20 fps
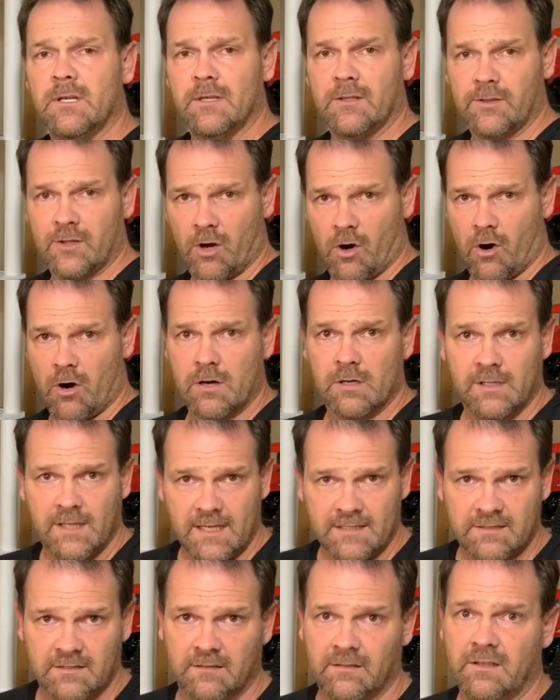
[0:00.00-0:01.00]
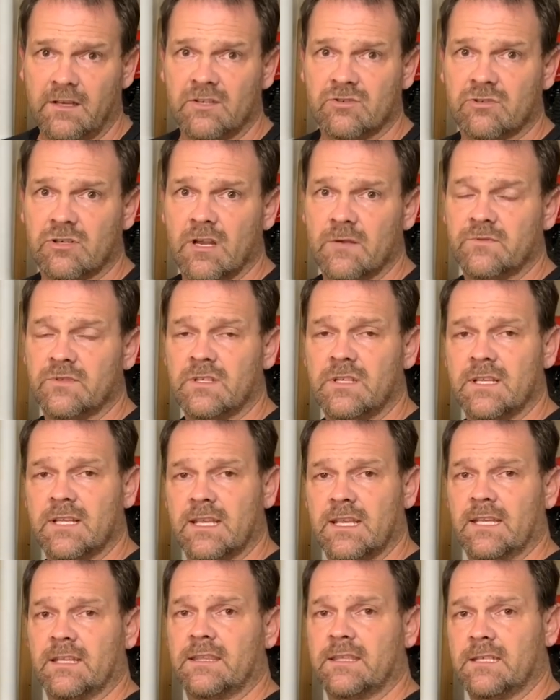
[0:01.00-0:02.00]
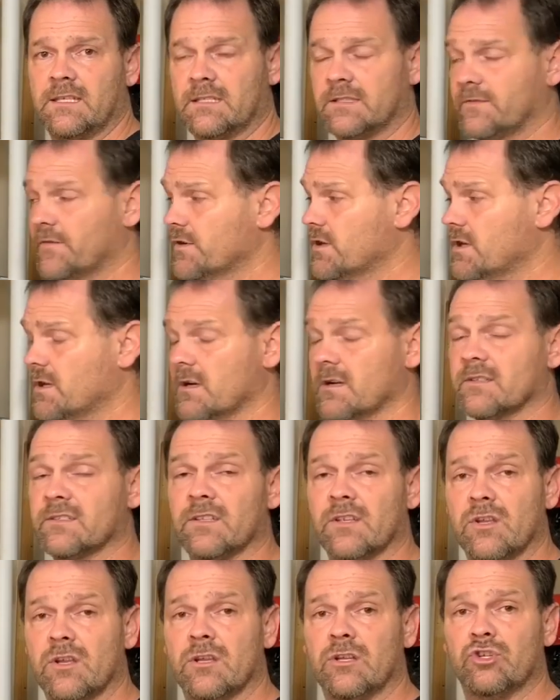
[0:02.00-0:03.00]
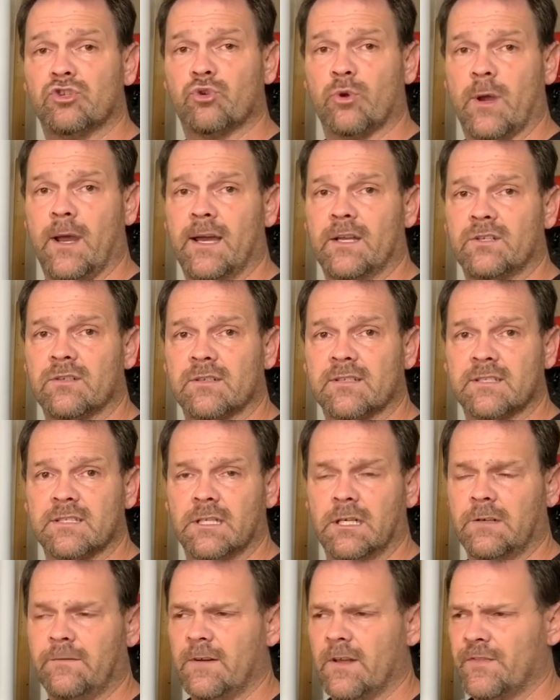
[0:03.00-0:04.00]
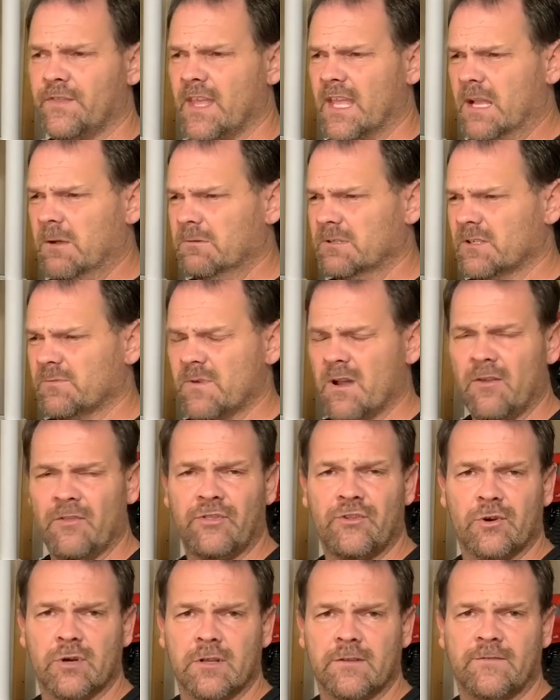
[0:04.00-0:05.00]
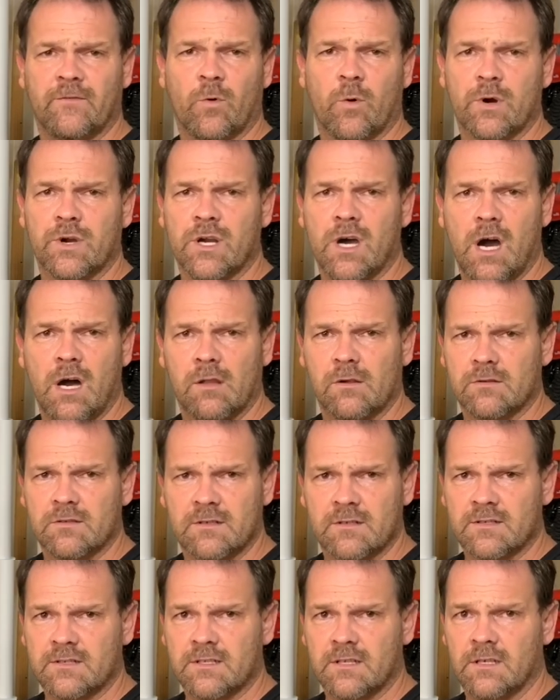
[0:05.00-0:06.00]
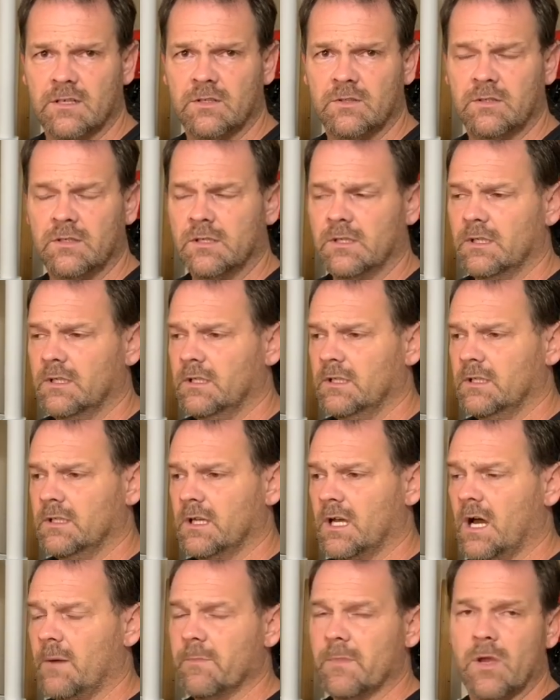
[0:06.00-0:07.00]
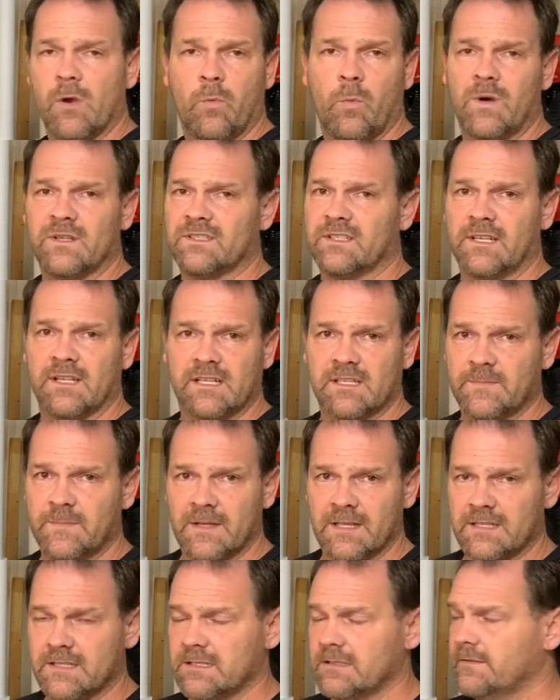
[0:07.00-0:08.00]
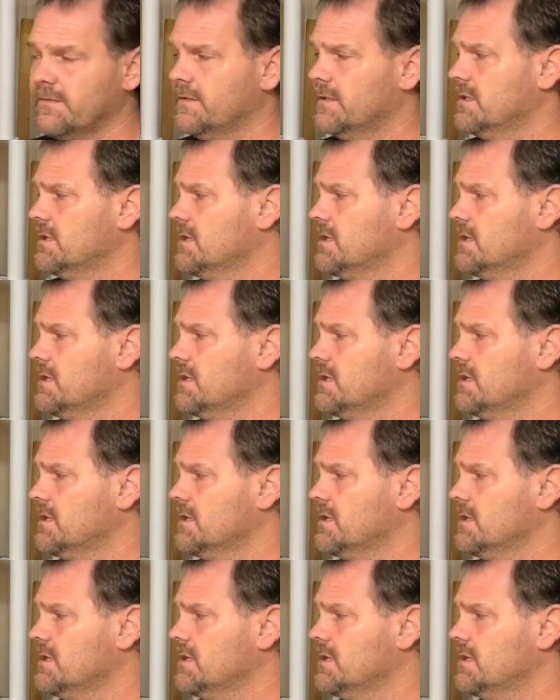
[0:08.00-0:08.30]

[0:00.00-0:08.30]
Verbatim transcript: There are links in the description to get this for yours so you can try it yourself. I think it was around $34 or so. It wasn't expensive,